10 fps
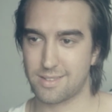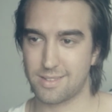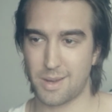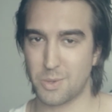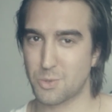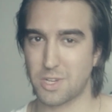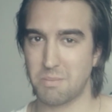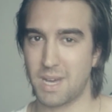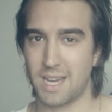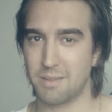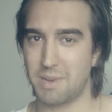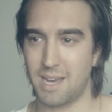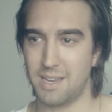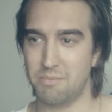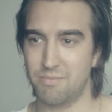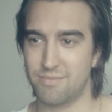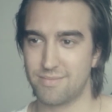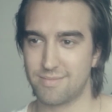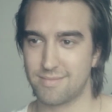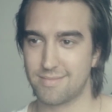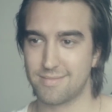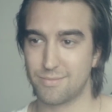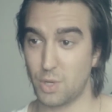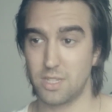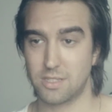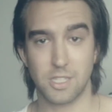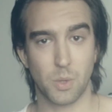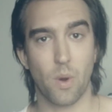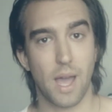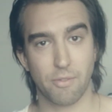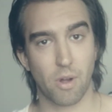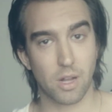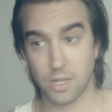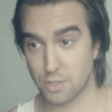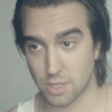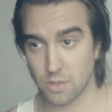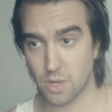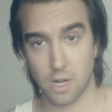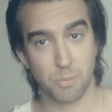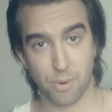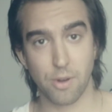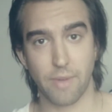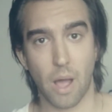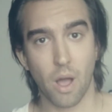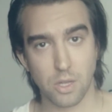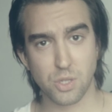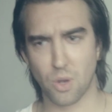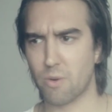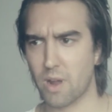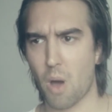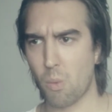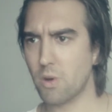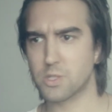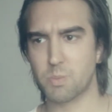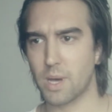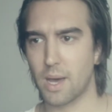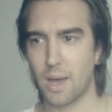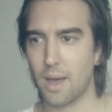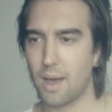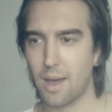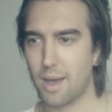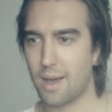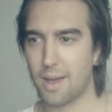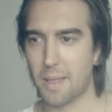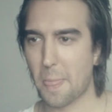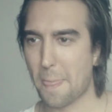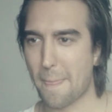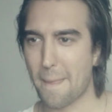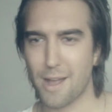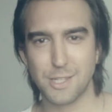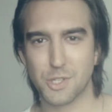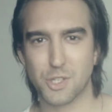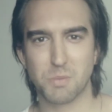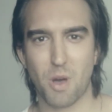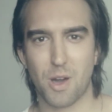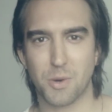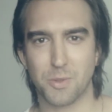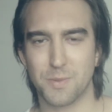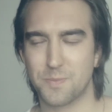I was already mad about him, willing to do whatever I could so as I could prove how sorry I was, but no, he just smiled.